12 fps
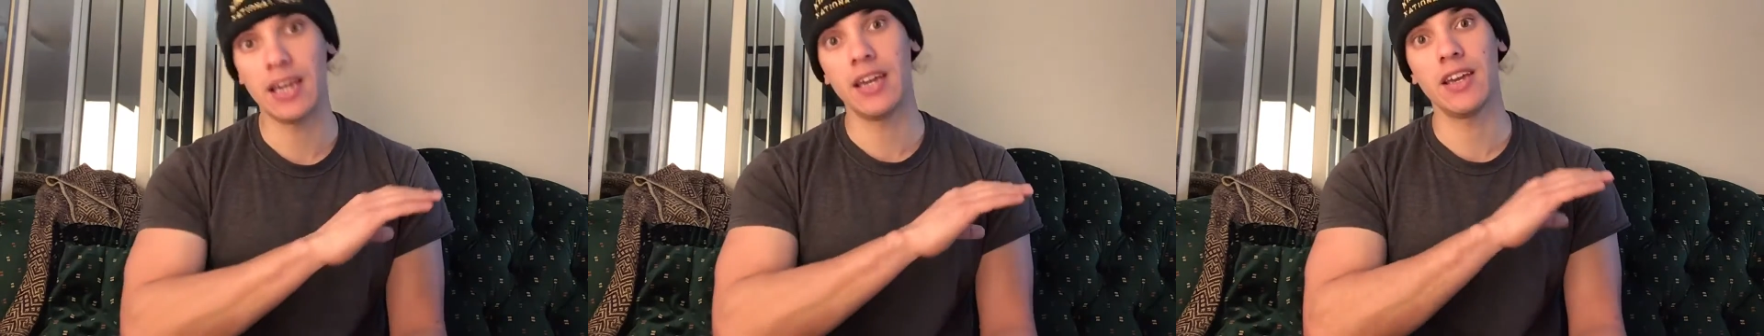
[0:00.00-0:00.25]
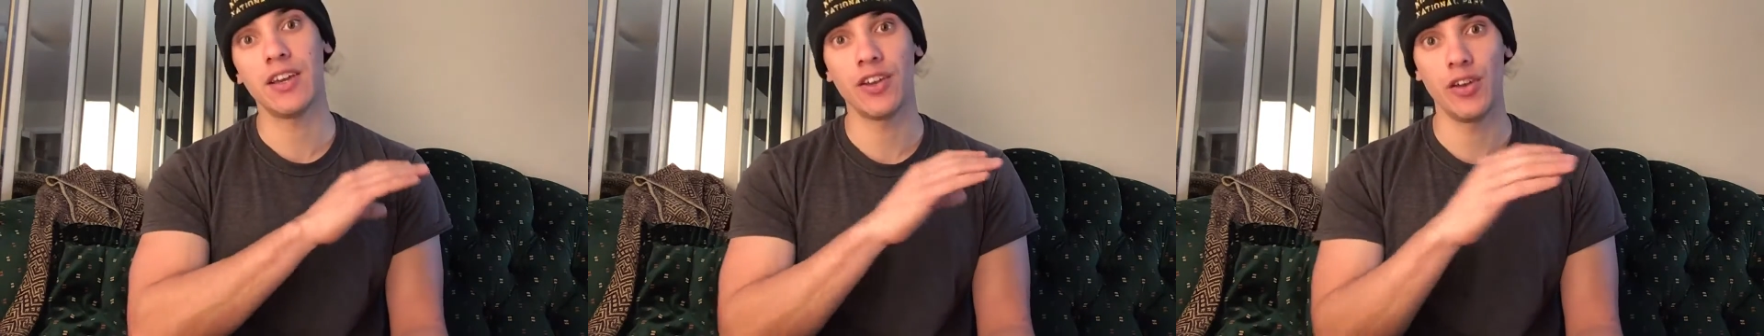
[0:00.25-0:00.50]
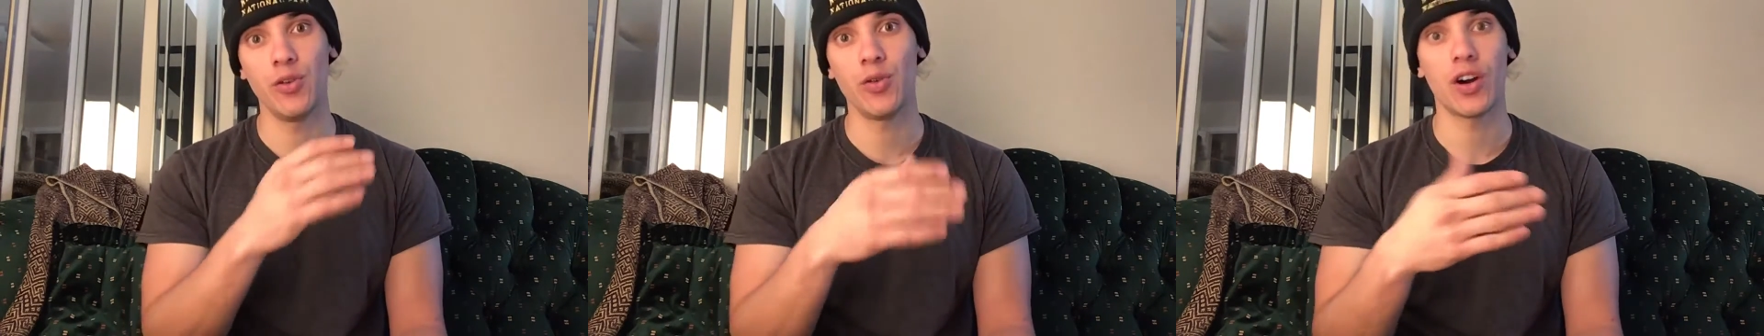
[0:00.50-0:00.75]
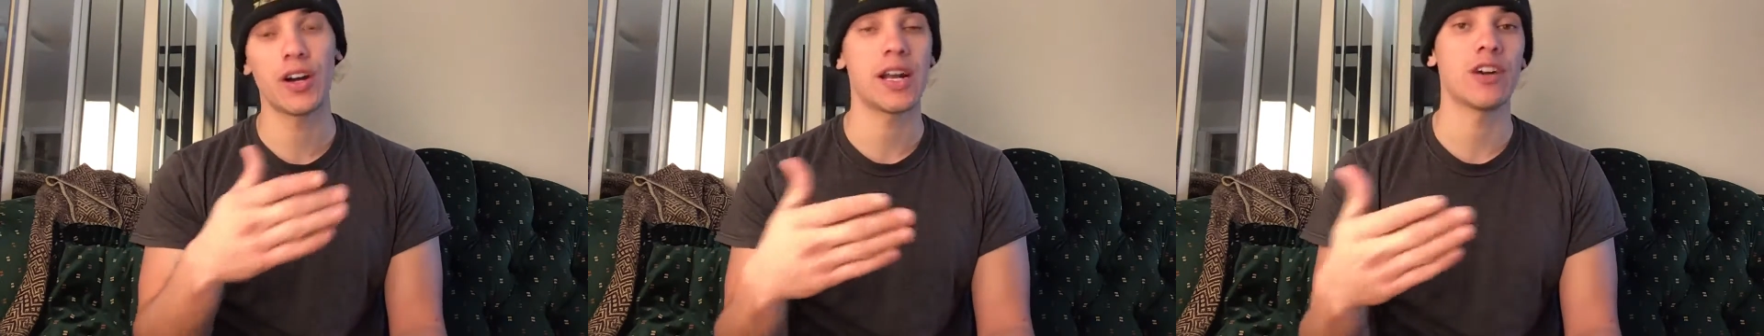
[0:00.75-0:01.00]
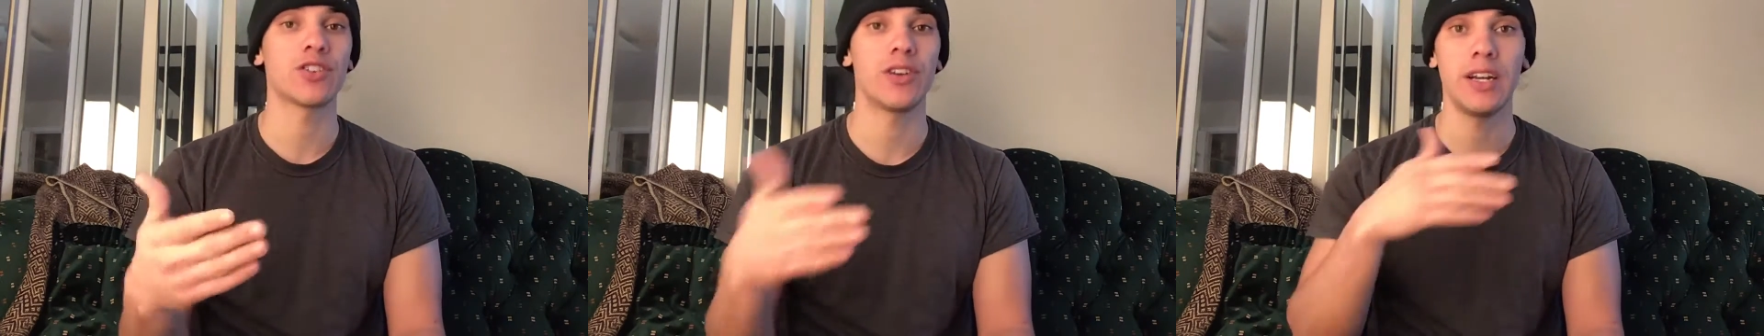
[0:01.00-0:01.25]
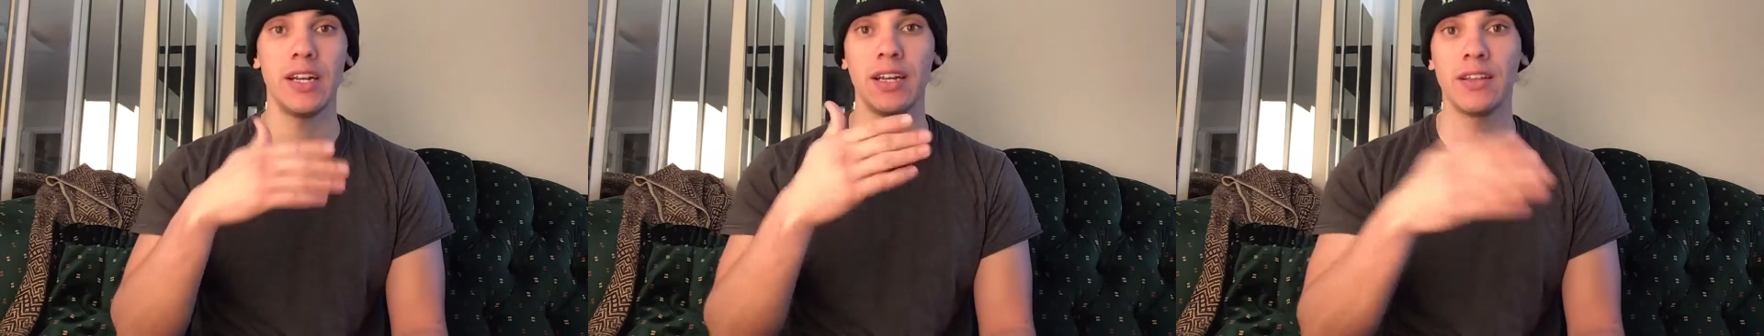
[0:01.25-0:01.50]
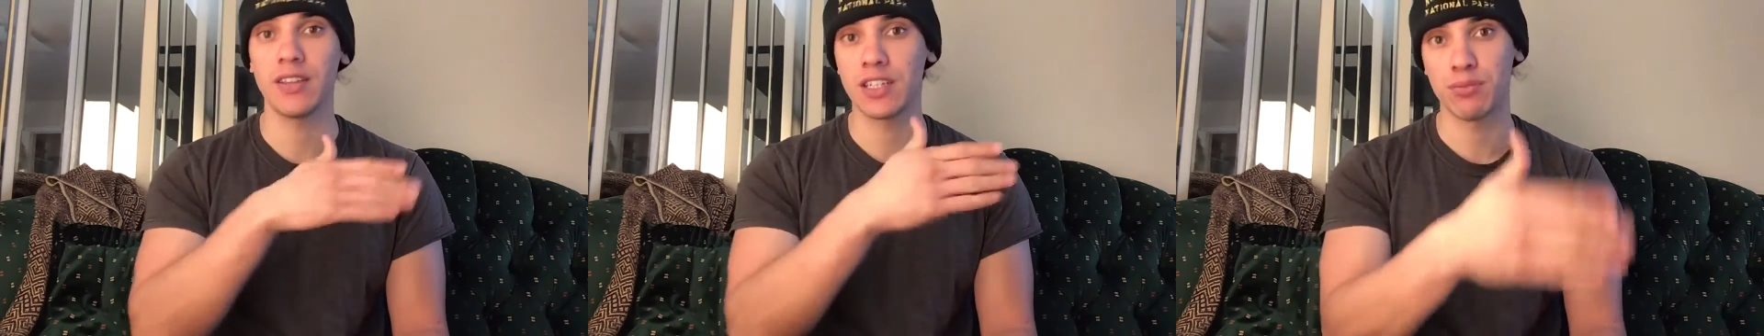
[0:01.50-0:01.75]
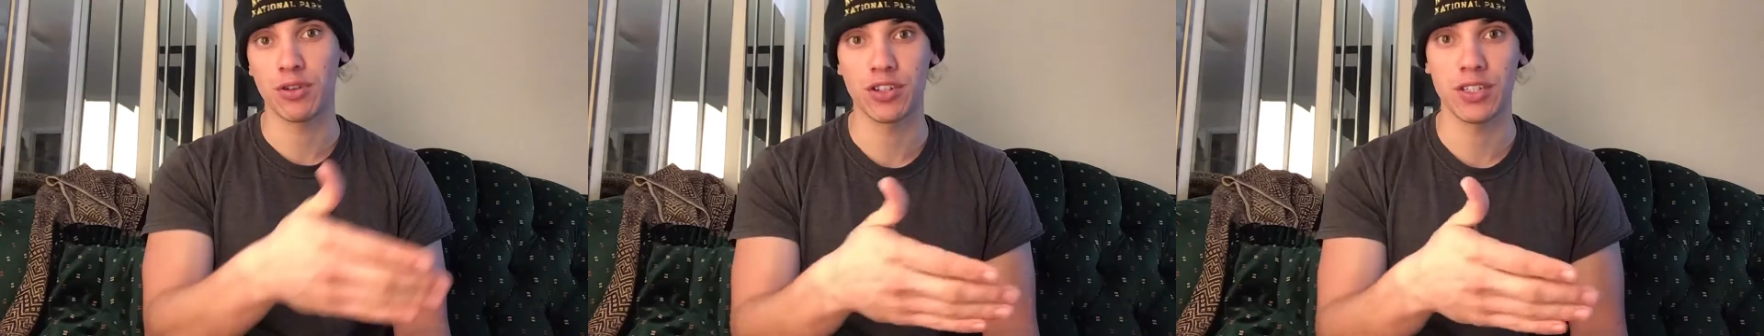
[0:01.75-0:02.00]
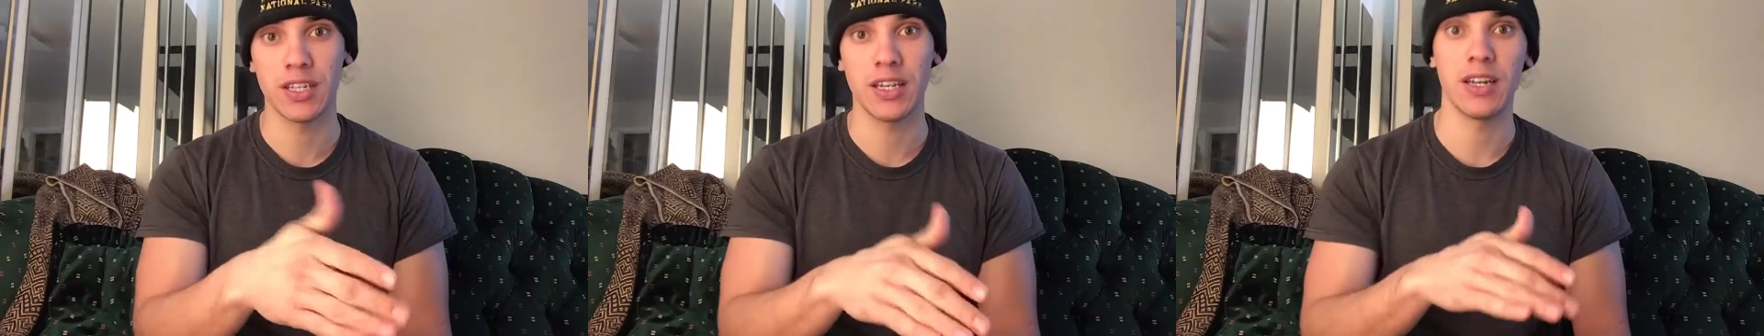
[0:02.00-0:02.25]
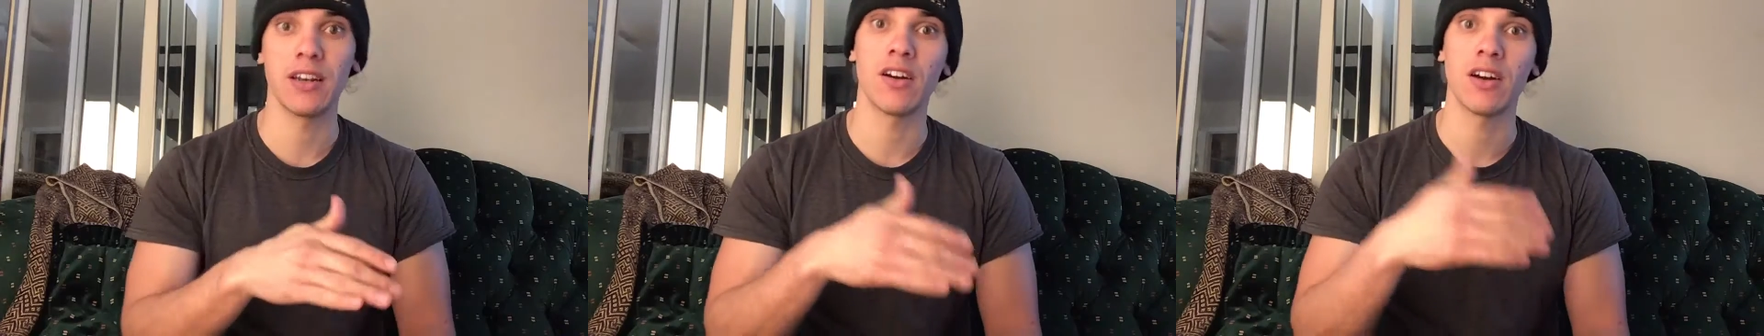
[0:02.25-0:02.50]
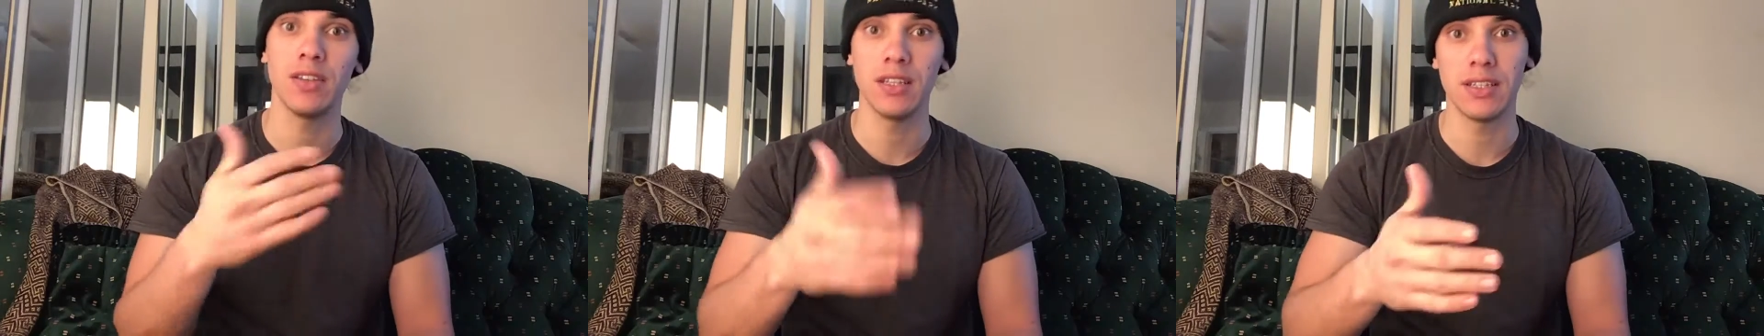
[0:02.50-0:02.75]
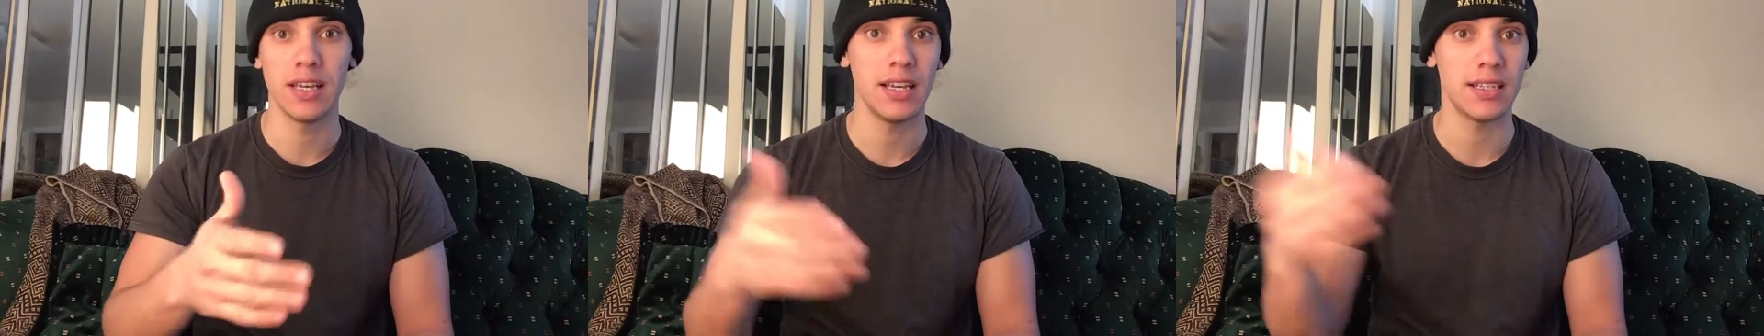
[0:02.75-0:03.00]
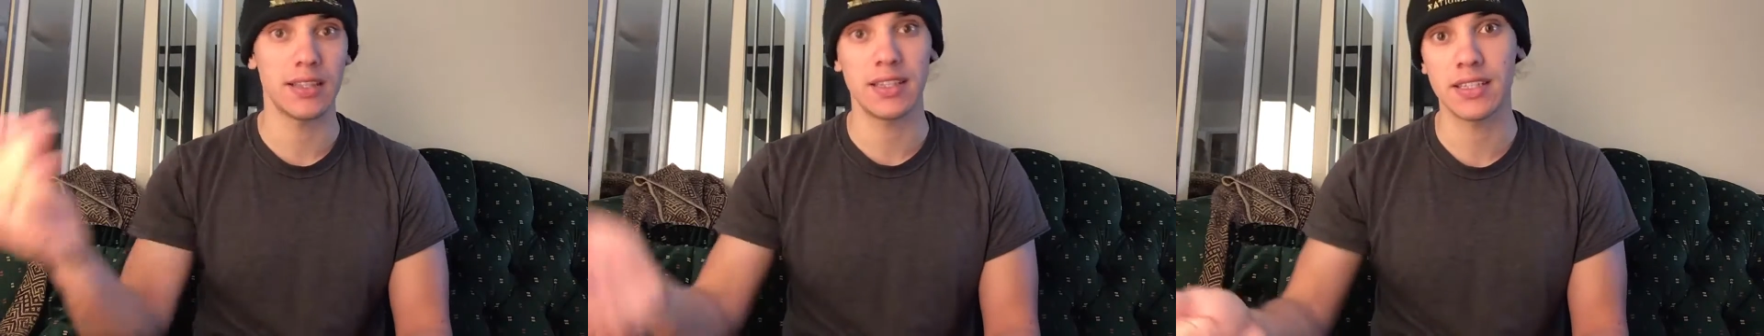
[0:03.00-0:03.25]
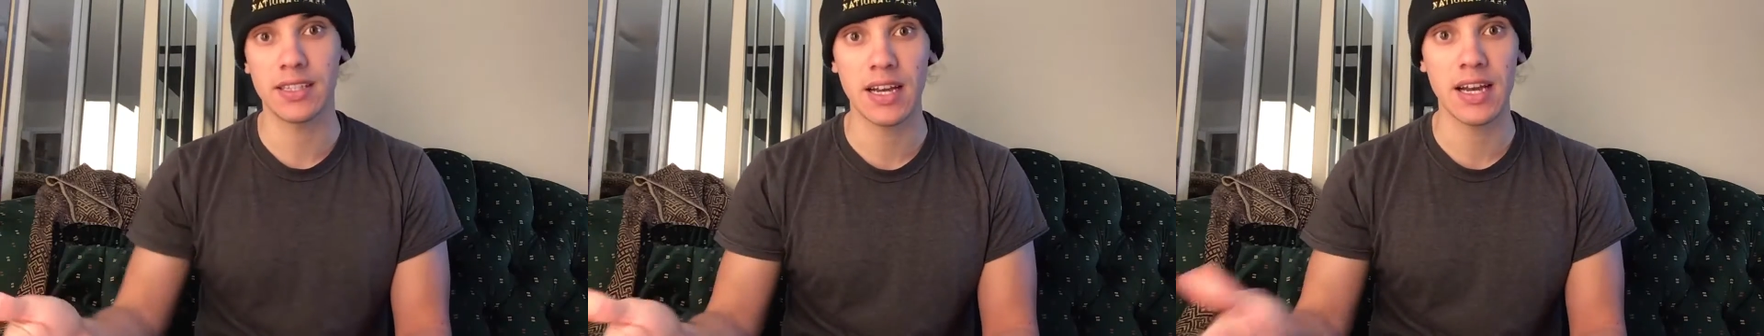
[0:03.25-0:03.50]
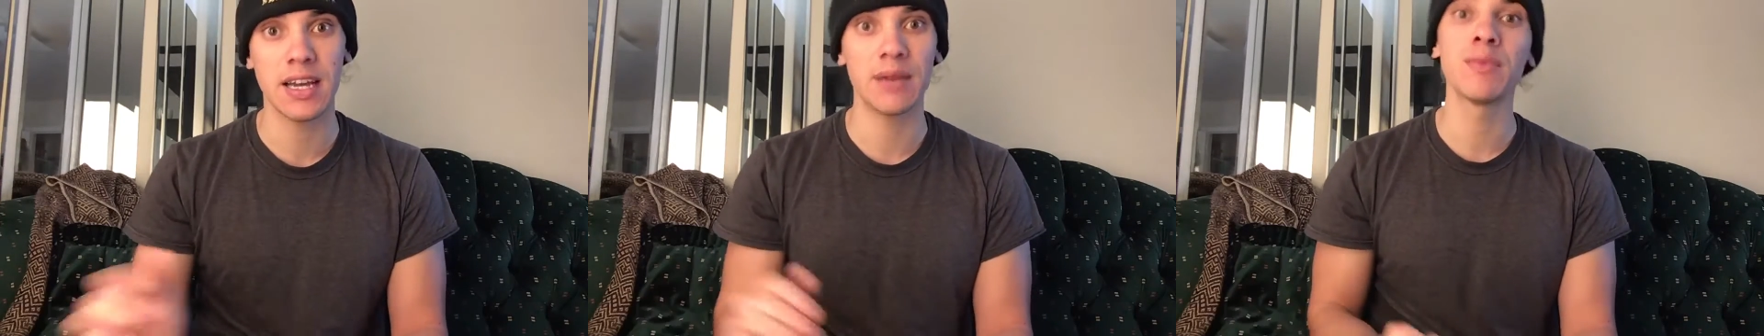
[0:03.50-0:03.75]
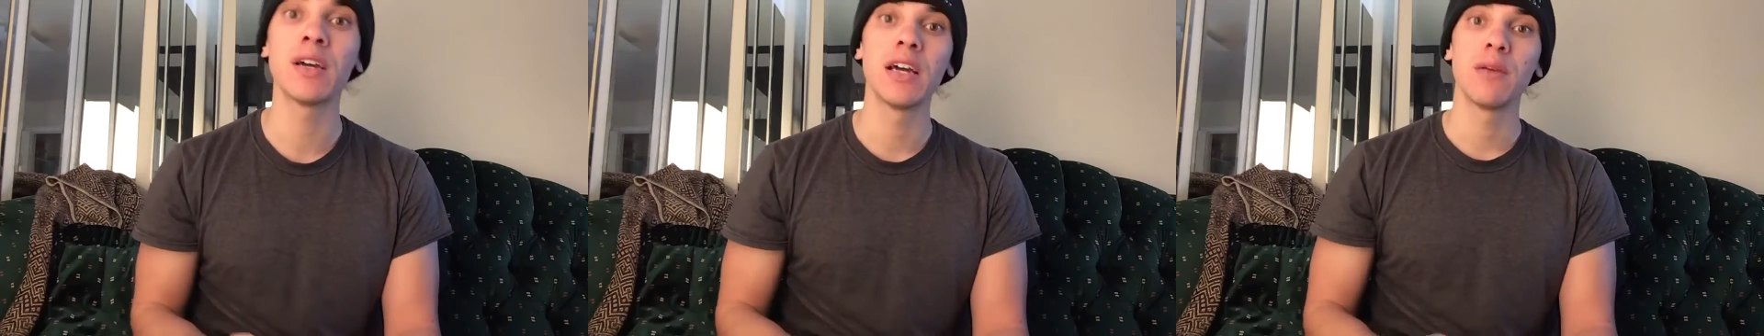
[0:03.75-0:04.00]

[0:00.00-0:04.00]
you are now training this person on these days at this time.